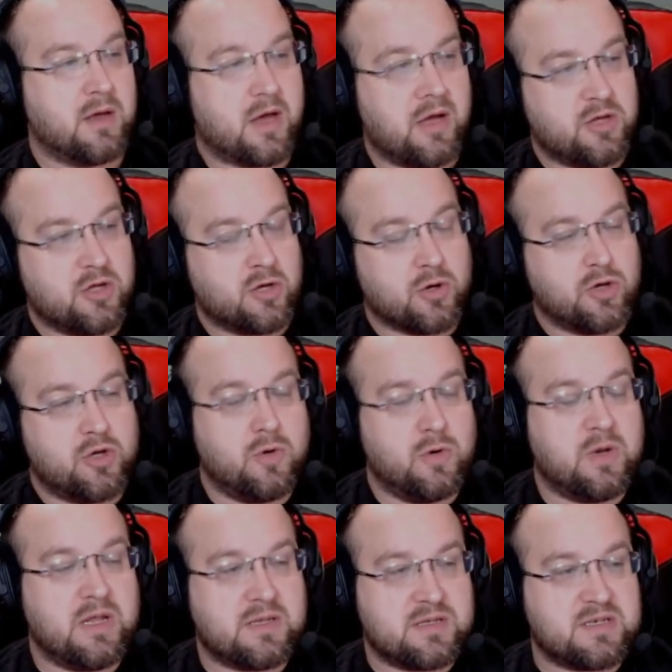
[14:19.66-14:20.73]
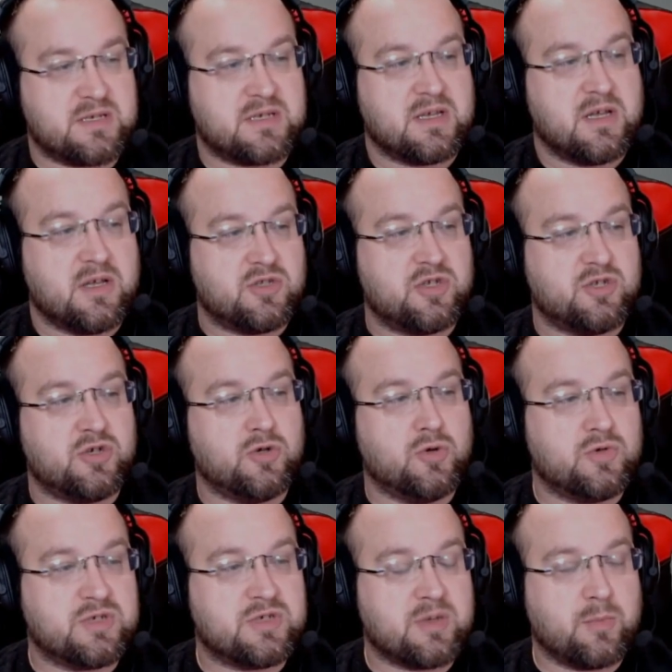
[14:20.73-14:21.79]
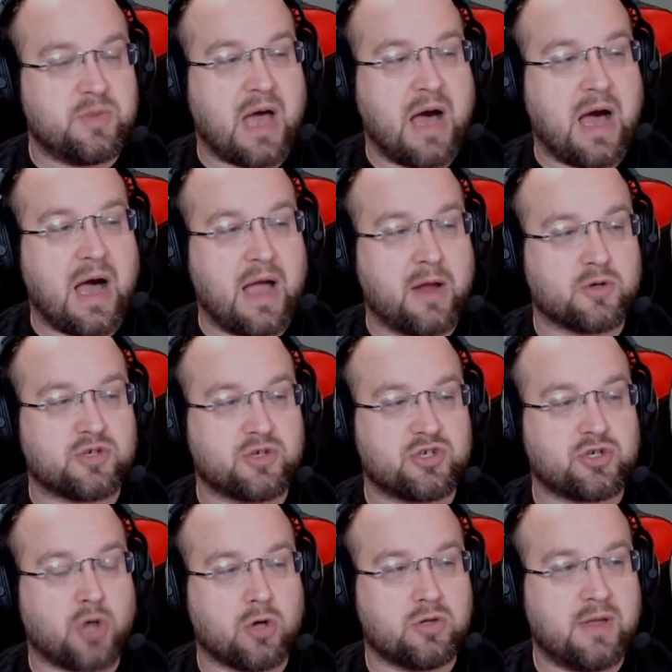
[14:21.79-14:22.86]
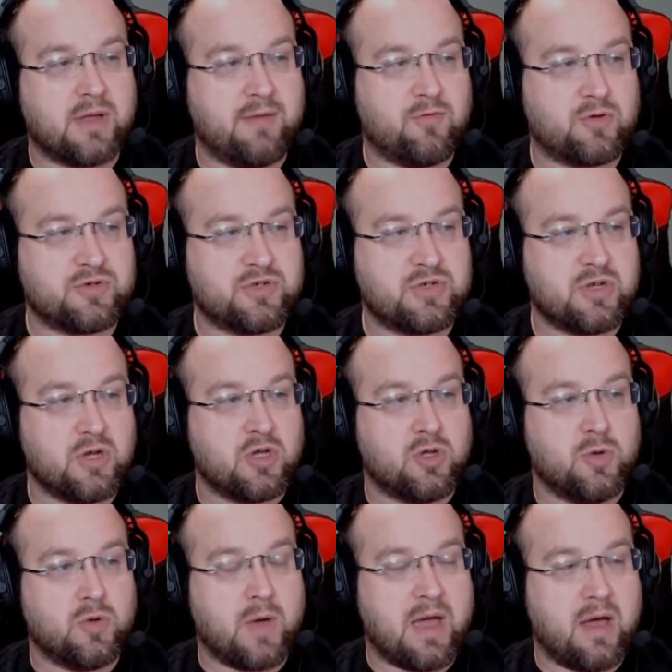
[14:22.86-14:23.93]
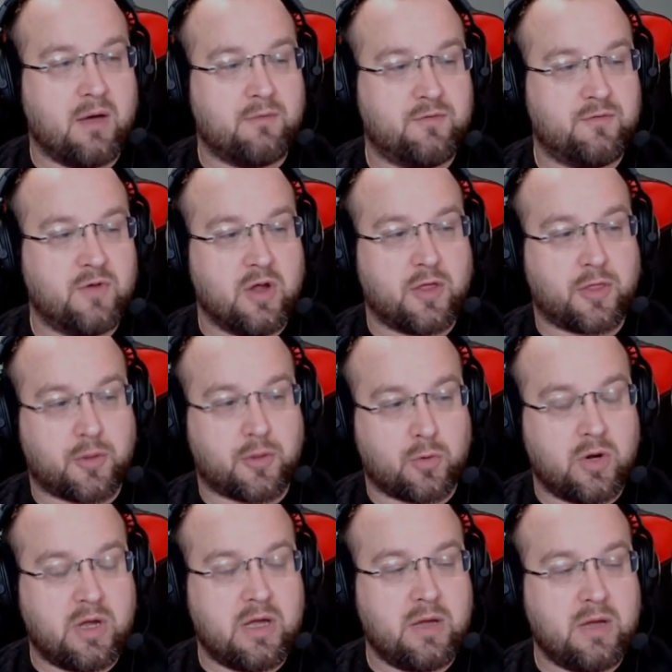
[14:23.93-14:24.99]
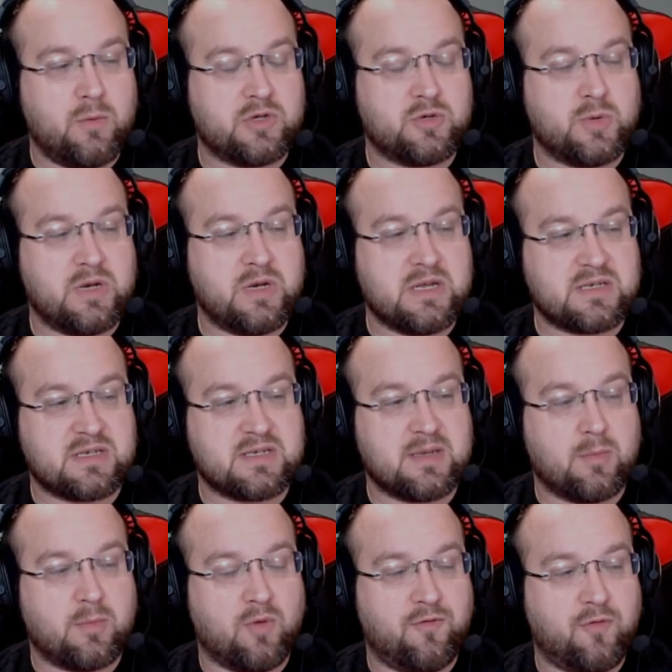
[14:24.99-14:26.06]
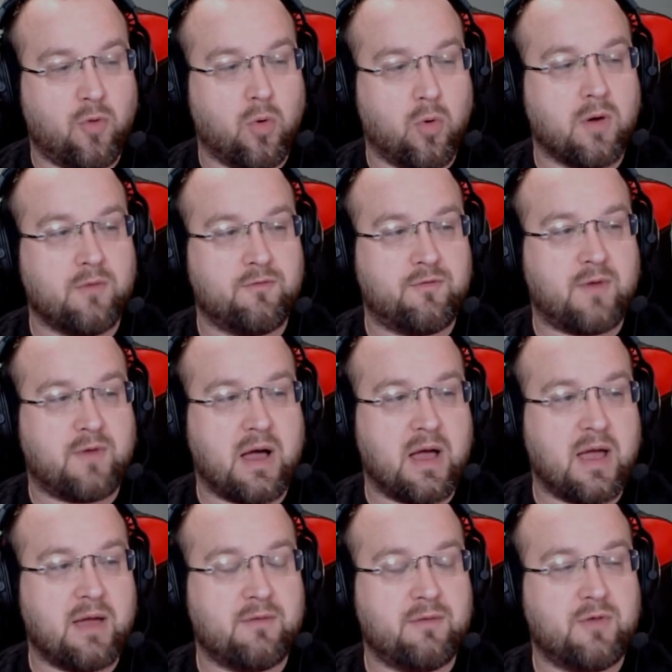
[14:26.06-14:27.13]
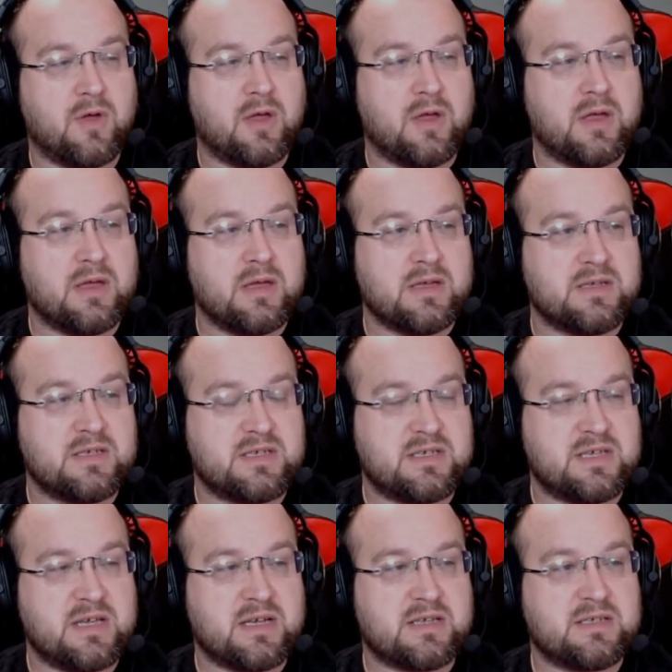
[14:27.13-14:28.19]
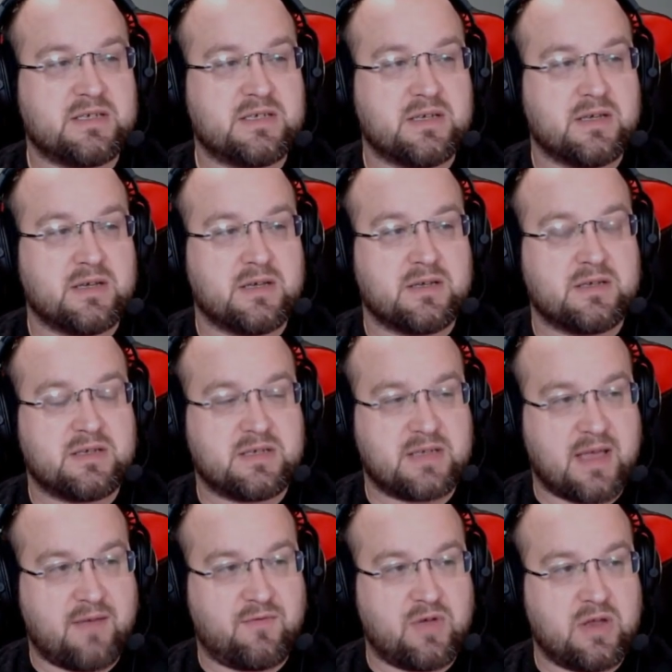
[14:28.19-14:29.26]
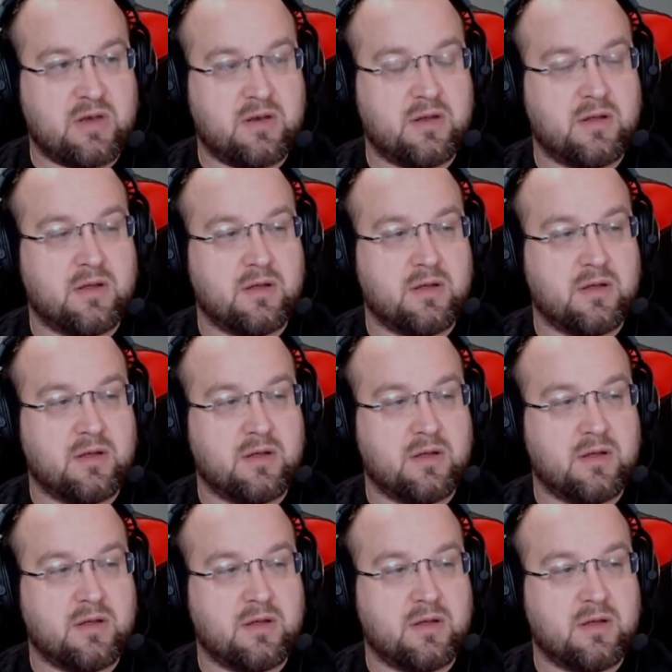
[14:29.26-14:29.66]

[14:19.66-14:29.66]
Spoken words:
your units to some of the higher star levels. You have 3, which we disassemble, 4, 5, 6, 7,